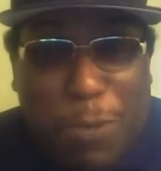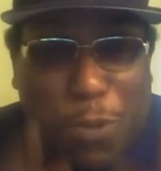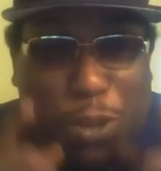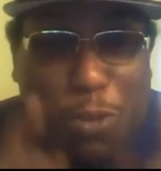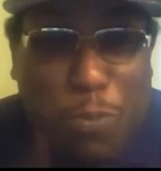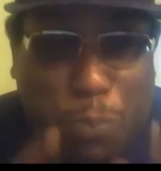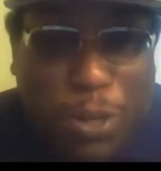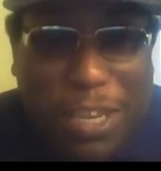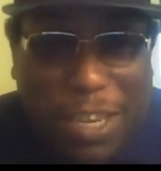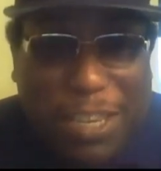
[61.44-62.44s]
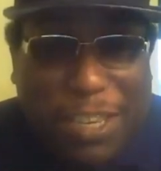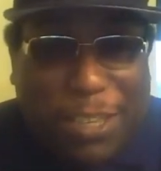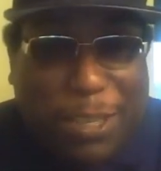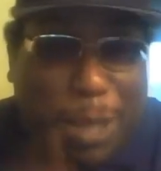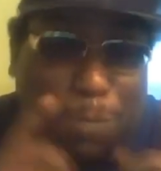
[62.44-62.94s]
when you put
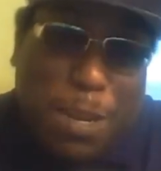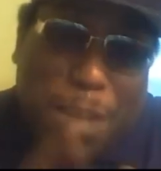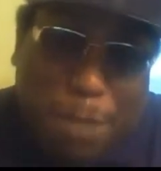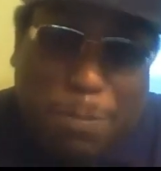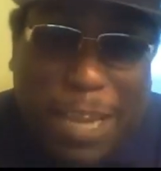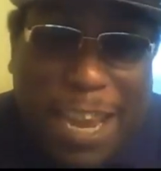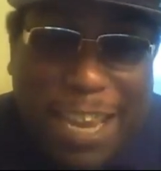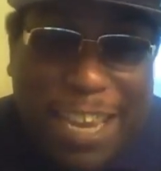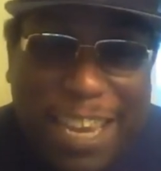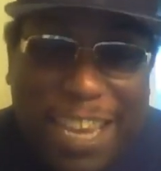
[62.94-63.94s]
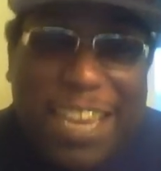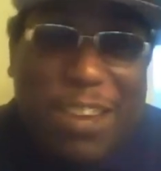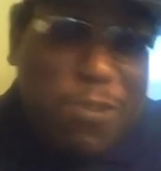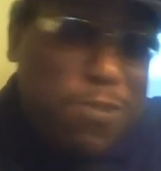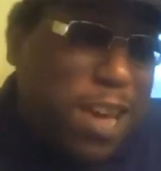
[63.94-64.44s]
something up there,
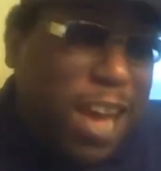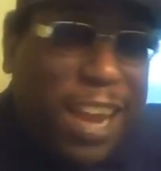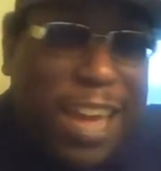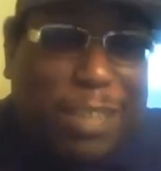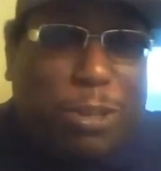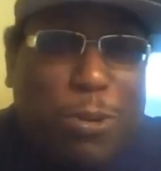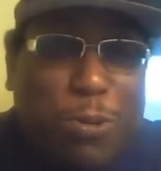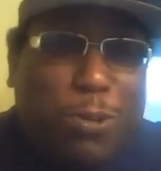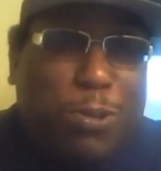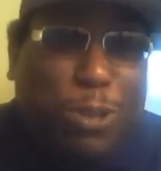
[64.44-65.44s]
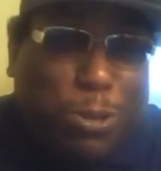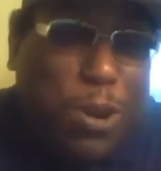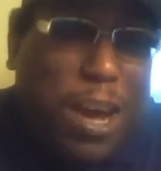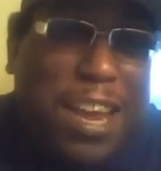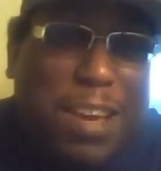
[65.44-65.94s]
you got like
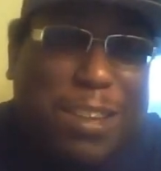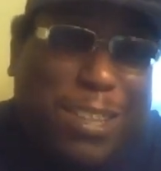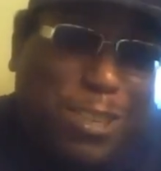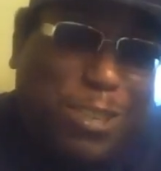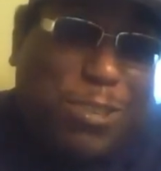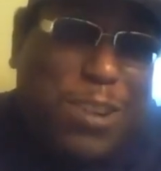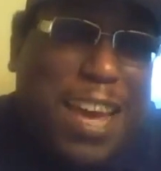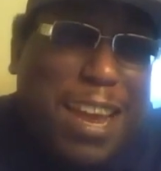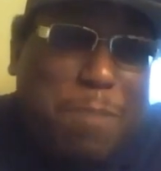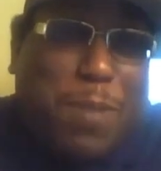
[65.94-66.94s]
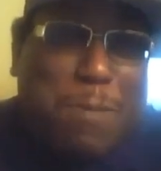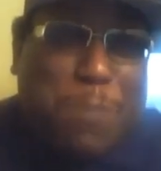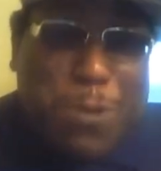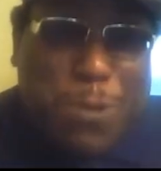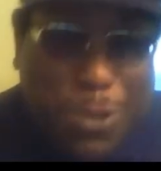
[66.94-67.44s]
200, 300
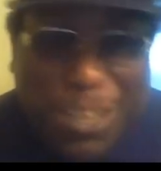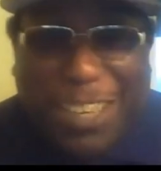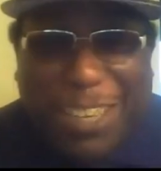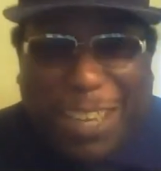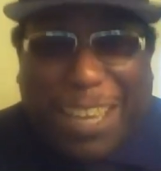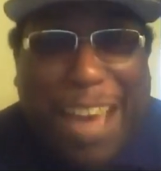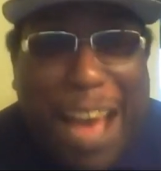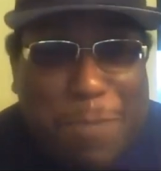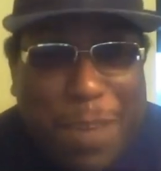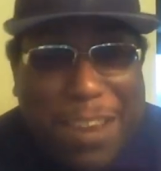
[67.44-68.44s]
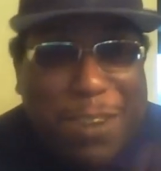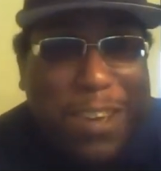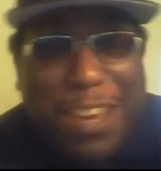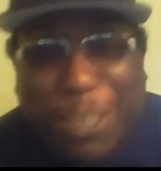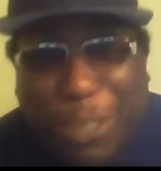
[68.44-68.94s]
people commenting on
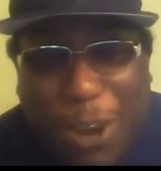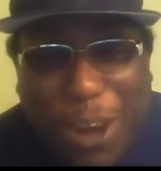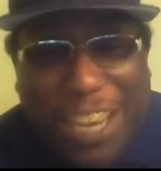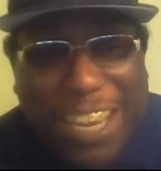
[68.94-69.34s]
your story,